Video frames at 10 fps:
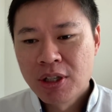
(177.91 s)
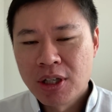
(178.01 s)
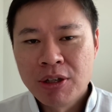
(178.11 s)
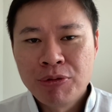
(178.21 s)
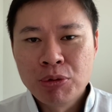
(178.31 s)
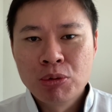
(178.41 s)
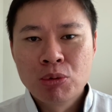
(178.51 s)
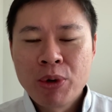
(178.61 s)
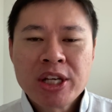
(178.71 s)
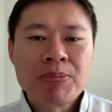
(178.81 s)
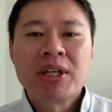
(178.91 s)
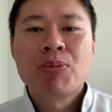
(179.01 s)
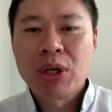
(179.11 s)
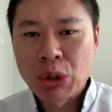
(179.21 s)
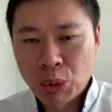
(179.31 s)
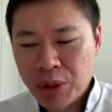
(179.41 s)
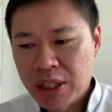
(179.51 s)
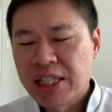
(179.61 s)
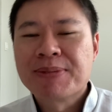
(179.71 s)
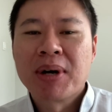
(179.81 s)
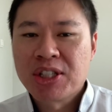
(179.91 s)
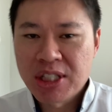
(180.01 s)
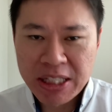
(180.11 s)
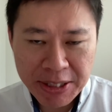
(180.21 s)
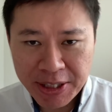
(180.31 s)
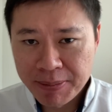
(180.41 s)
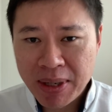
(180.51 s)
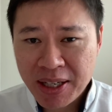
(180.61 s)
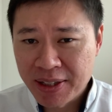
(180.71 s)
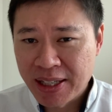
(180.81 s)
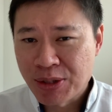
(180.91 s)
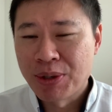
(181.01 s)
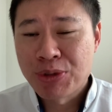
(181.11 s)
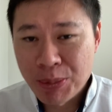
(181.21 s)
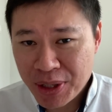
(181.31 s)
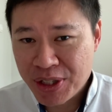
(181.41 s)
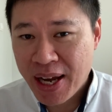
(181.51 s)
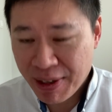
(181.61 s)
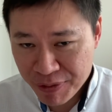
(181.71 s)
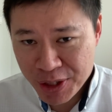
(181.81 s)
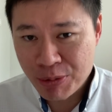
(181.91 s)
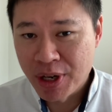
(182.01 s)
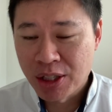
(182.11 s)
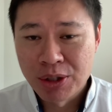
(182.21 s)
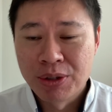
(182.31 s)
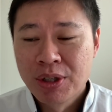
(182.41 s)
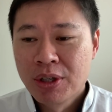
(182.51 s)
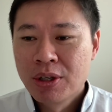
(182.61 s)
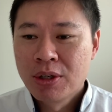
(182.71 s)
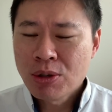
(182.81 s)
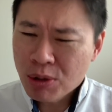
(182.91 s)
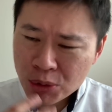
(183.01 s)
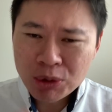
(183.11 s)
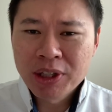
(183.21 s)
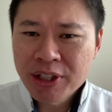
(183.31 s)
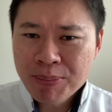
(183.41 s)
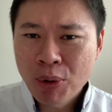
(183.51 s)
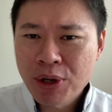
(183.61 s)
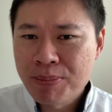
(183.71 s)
if you raise money when you don't need, it's much easier. Market does not have so much adverse reaction. So a good learning point in